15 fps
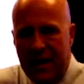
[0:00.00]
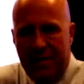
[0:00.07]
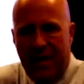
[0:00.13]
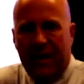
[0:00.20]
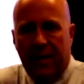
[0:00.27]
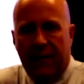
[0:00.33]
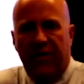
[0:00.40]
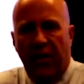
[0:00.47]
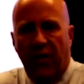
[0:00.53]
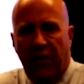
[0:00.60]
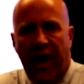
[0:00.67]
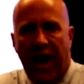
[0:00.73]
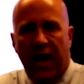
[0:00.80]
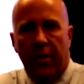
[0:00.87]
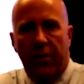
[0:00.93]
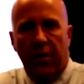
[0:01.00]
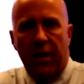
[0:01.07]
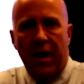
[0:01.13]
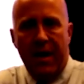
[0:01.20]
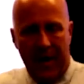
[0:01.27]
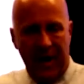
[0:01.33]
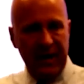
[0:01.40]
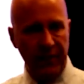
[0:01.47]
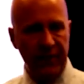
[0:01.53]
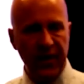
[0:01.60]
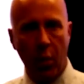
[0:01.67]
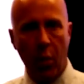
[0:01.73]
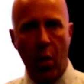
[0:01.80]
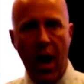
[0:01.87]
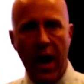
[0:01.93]
Doesn't it make them feel valuable,
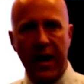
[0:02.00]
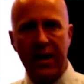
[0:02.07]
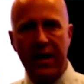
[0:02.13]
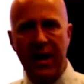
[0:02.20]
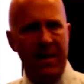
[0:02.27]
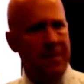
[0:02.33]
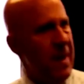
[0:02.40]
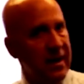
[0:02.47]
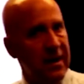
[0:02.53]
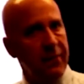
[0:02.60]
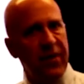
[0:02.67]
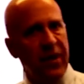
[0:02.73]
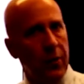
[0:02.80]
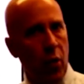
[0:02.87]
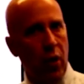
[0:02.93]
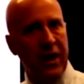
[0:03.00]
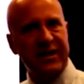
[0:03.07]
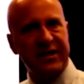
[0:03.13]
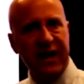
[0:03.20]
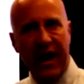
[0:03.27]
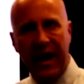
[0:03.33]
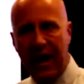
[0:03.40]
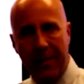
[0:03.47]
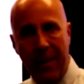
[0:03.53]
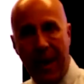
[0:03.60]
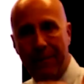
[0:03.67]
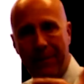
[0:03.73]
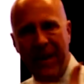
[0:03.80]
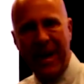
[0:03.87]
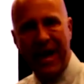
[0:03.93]
make them feel wanted, make them feel more
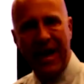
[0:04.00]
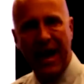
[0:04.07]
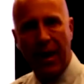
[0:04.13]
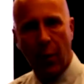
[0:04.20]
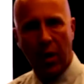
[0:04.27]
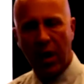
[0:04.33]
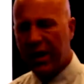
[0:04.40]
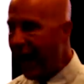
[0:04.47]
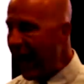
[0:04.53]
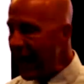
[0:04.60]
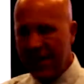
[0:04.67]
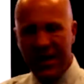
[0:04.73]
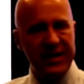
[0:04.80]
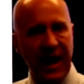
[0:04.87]
excited about being at work?